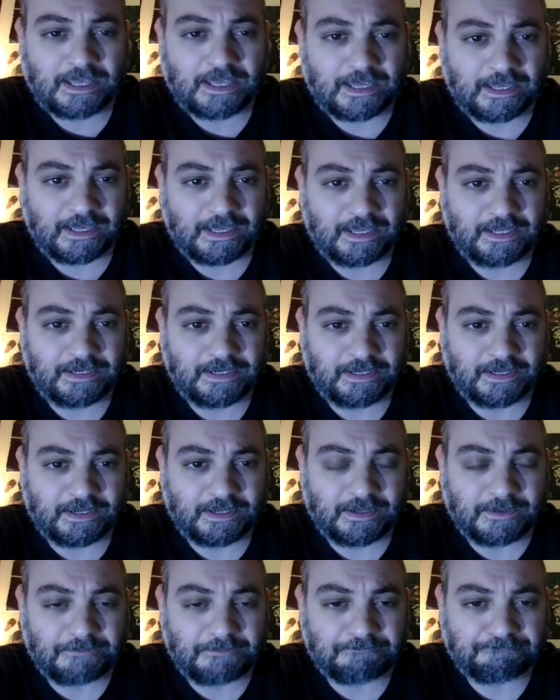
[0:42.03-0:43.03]
And,
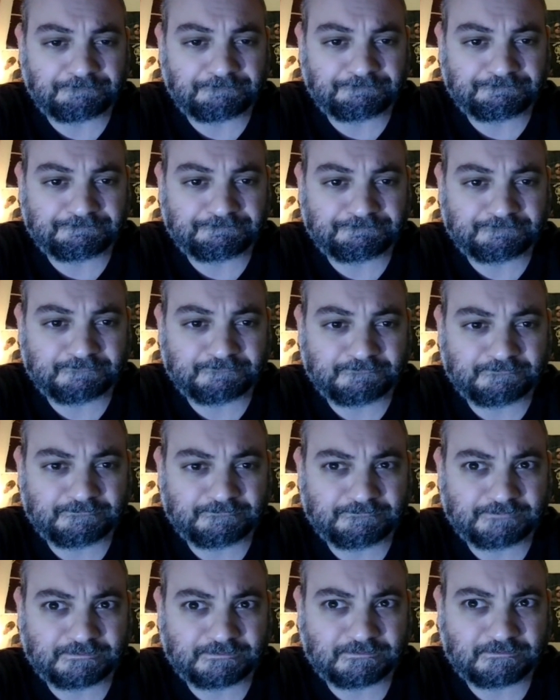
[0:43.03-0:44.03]
the
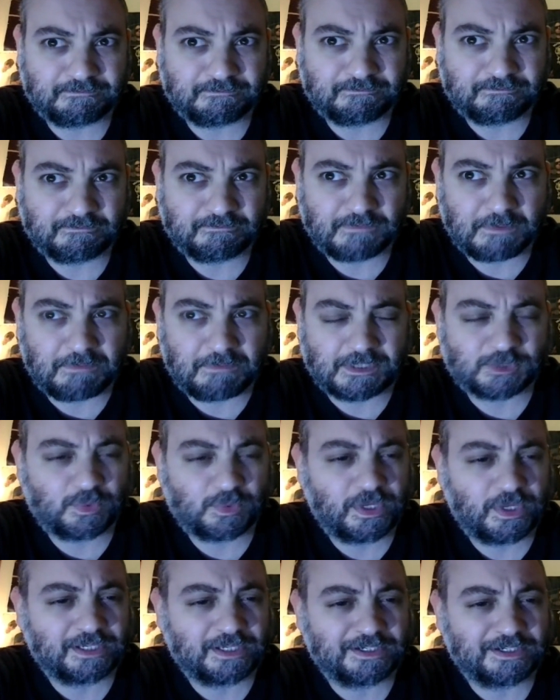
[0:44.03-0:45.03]
best
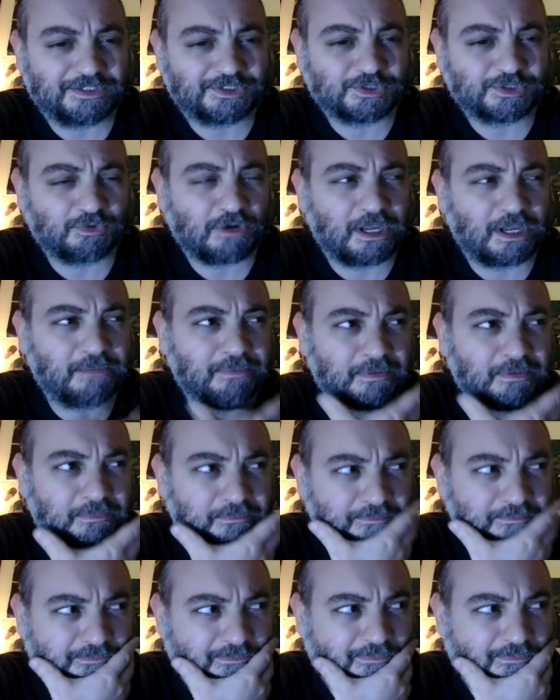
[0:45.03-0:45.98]
way I could describe him,